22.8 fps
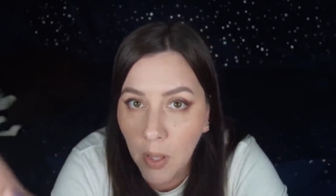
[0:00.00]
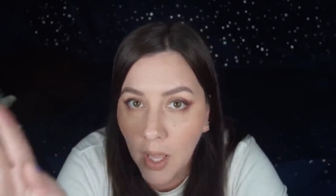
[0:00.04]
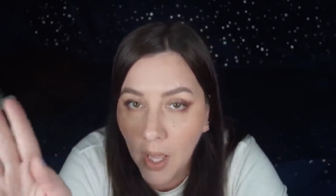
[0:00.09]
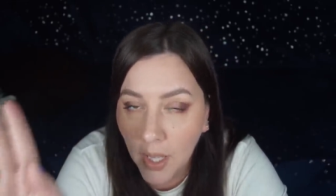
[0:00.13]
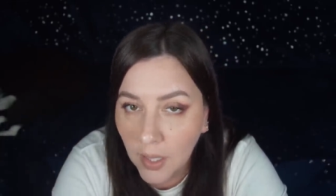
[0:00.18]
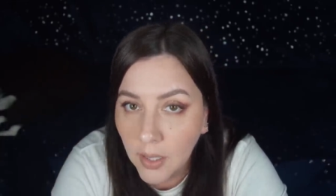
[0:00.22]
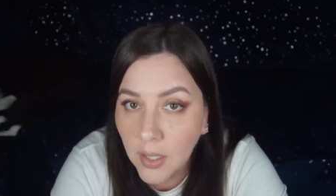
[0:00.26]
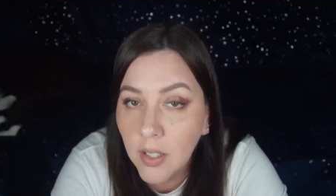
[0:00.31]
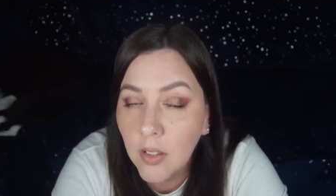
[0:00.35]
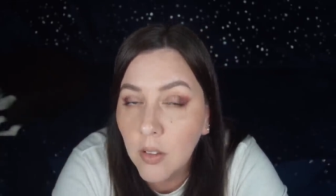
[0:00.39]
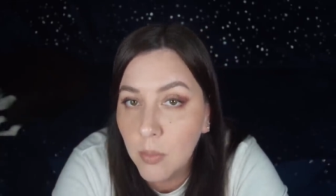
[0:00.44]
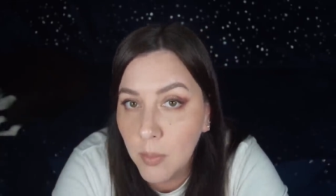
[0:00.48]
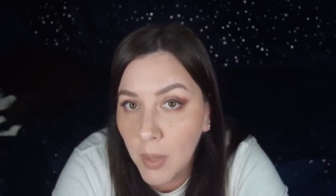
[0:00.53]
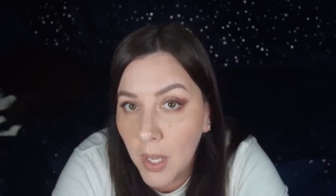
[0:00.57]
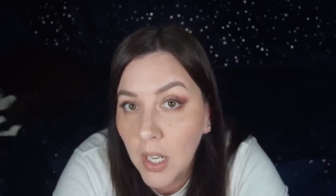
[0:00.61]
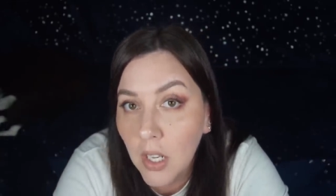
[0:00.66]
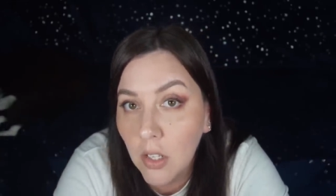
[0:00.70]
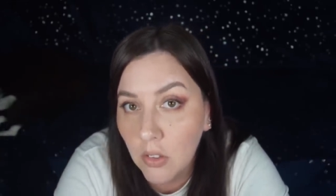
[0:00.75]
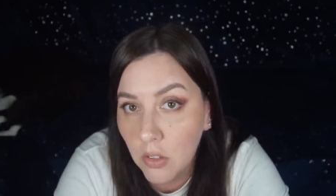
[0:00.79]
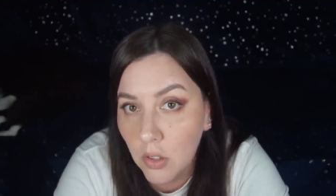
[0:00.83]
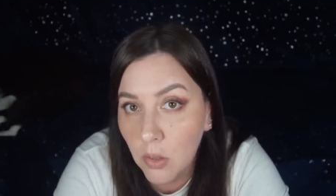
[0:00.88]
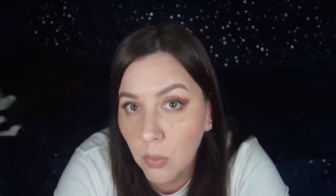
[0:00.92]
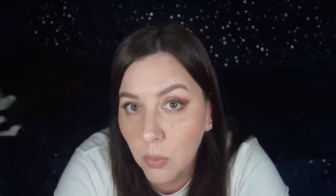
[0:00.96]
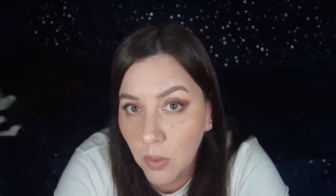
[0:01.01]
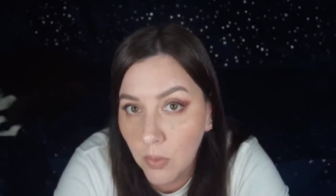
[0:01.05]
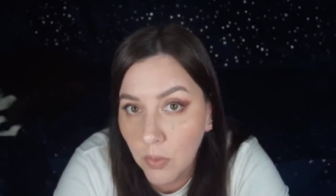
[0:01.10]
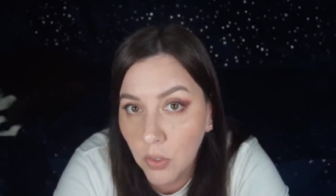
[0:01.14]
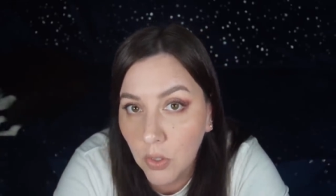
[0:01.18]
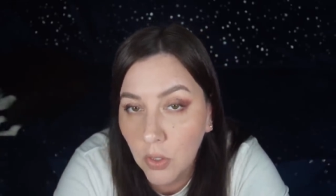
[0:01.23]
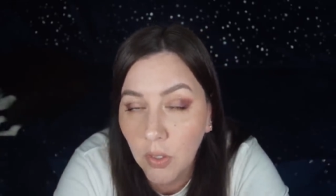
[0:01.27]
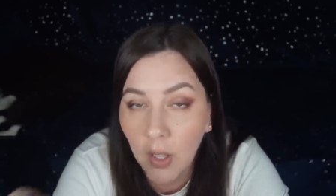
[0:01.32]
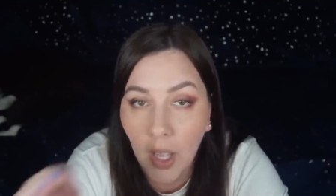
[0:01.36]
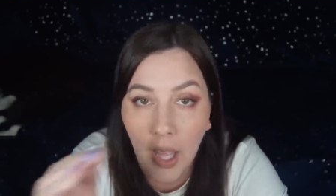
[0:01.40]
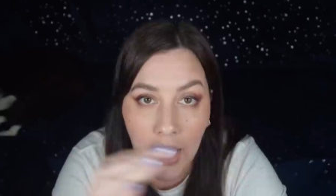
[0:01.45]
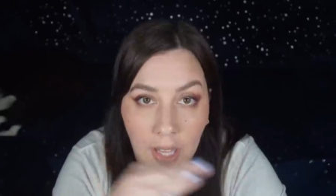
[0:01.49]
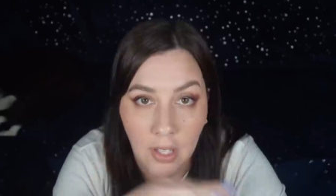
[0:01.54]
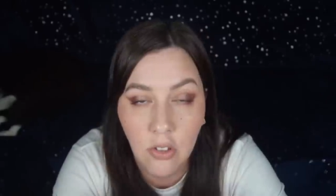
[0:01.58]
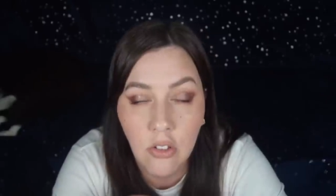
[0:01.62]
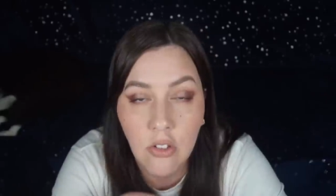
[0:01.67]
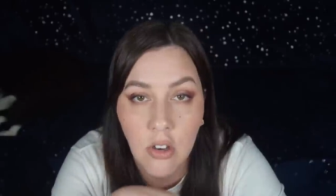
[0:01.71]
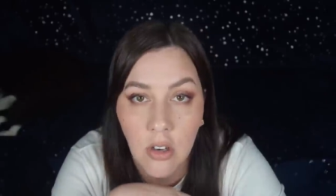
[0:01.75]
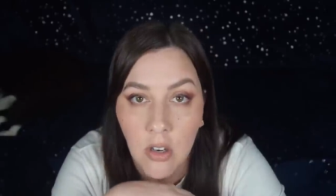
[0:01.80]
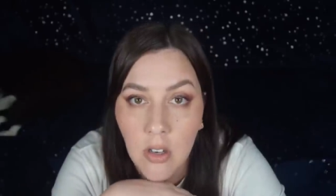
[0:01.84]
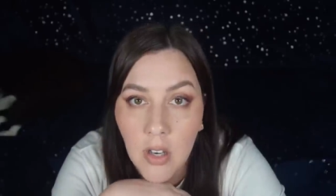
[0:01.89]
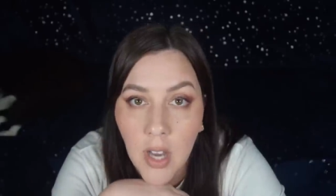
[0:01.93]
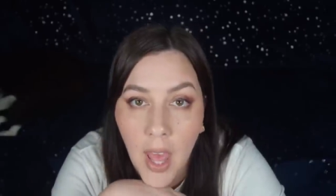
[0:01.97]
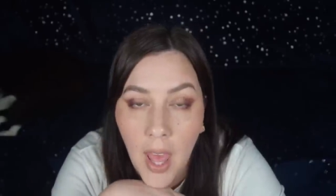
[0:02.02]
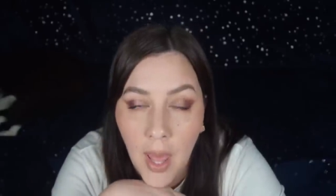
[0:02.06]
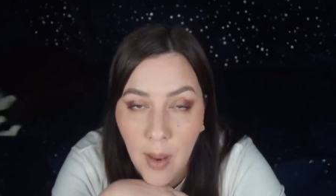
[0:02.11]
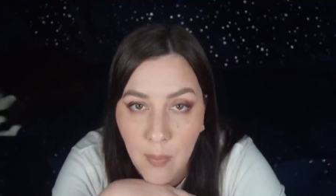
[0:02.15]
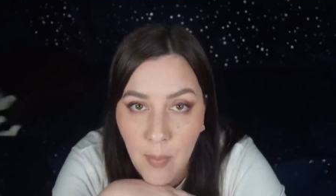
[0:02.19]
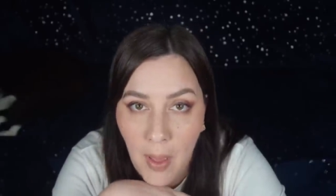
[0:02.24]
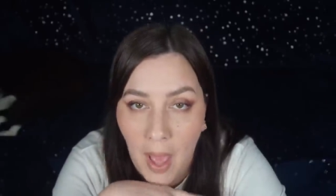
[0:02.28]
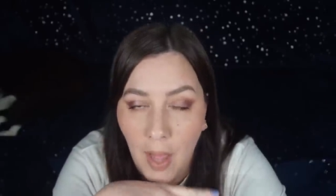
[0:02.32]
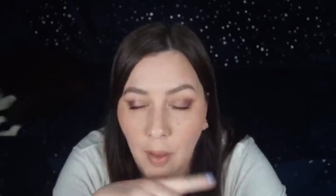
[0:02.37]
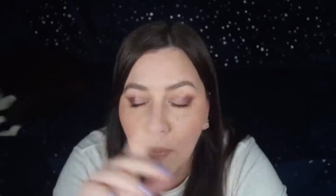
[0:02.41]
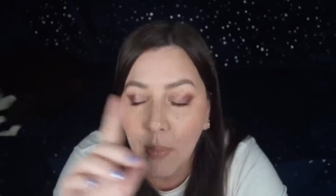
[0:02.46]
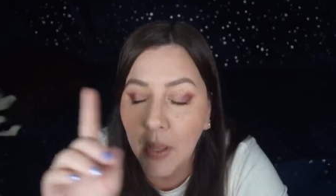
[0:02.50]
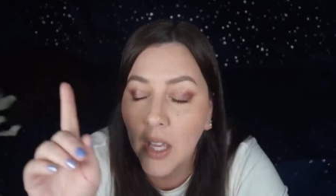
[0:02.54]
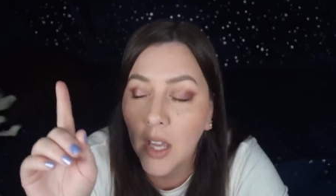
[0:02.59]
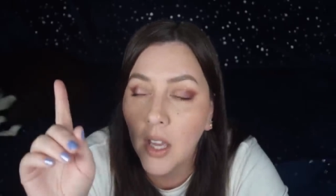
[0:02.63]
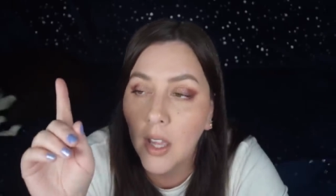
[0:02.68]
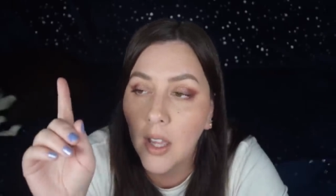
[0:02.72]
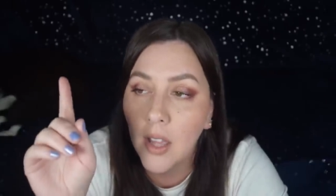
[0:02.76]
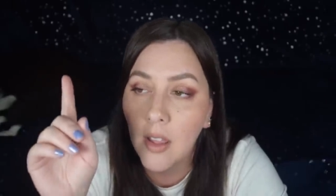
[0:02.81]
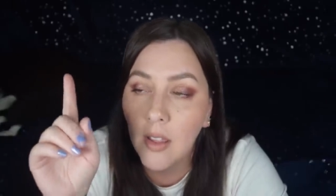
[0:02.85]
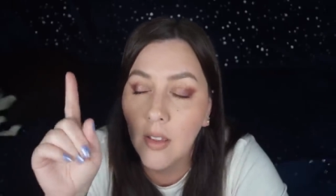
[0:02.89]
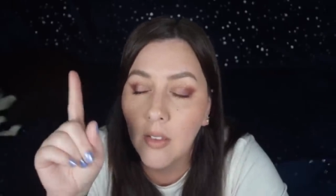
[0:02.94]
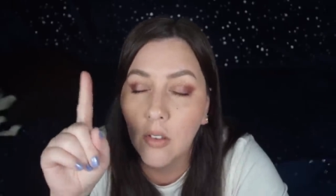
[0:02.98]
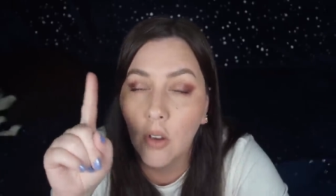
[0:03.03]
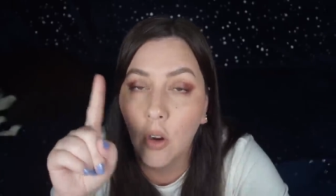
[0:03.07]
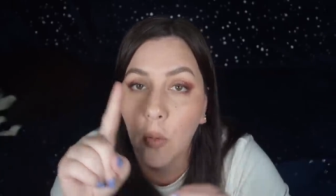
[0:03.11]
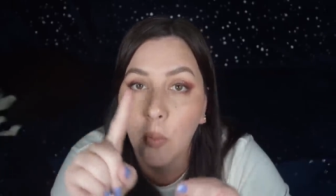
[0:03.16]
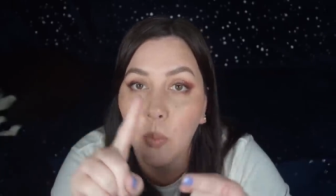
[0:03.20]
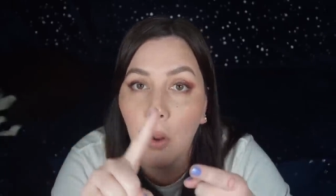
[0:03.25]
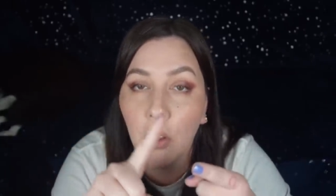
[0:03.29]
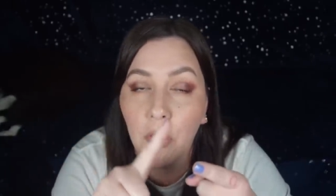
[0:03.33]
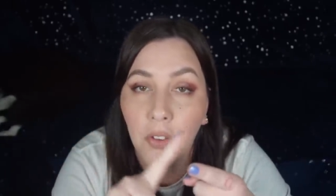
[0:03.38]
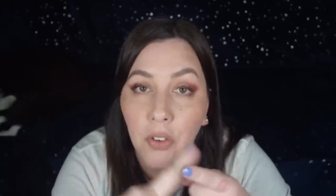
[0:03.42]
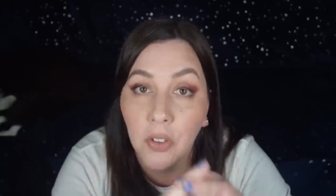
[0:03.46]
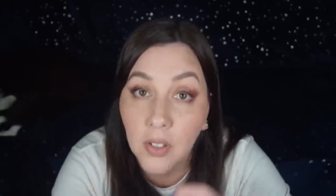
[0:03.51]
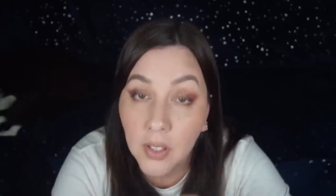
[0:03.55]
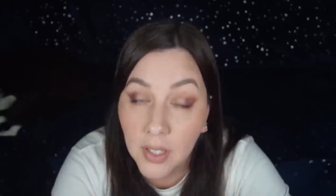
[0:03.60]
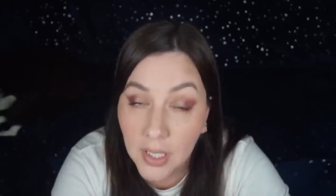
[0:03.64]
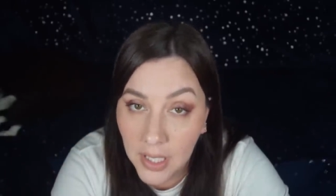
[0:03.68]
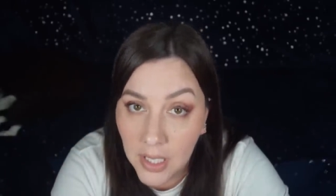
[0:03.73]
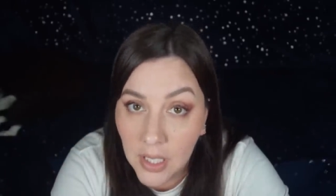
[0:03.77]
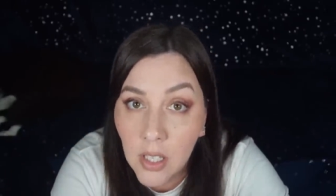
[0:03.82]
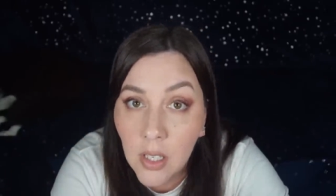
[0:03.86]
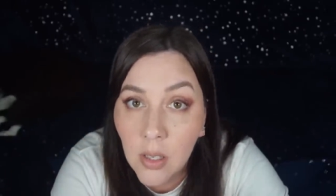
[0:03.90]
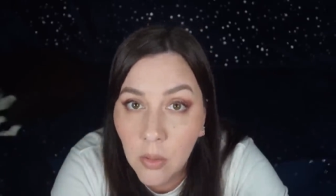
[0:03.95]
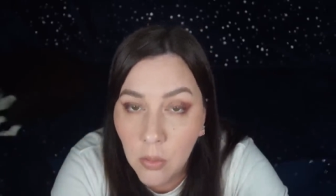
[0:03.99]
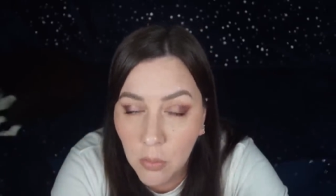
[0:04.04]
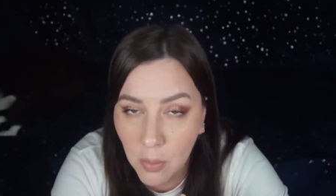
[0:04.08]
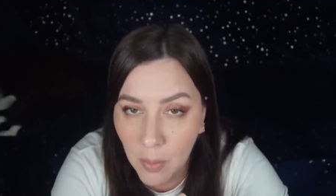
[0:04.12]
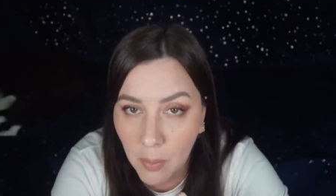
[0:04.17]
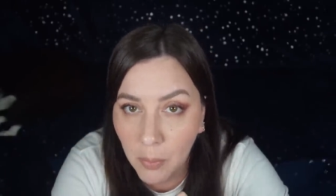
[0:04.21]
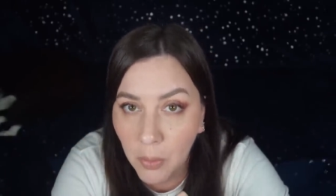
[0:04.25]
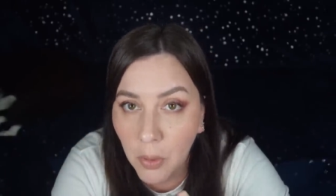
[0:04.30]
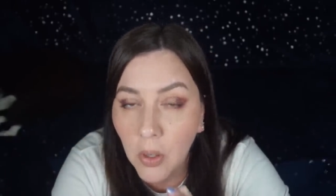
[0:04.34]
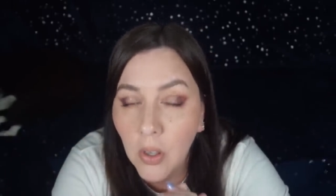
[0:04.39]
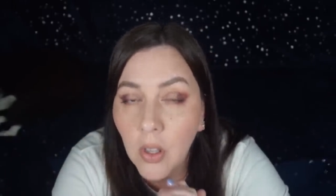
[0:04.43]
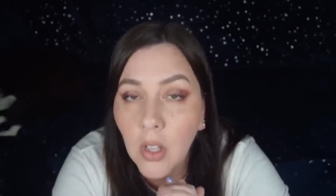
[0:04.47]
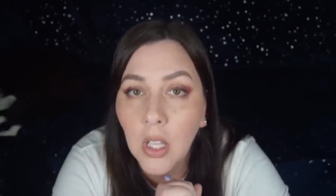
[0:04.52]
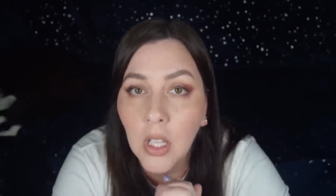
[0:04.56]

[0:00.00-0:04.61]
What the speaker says: at least made it to the river and started to head back because her brother Lee, remember,